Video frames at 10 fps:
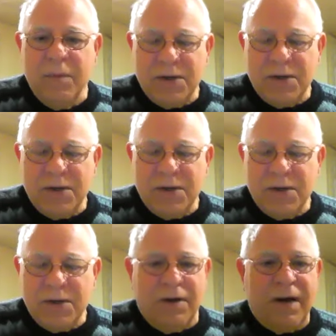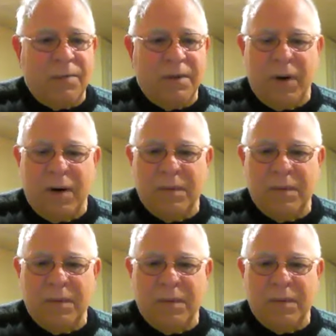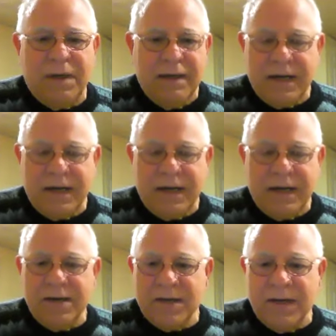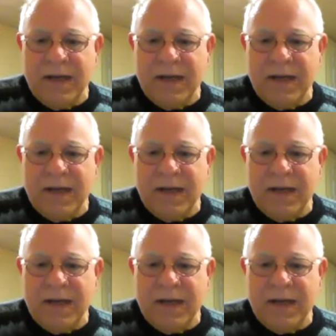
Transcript: It happened much earlier. It happened probably, like he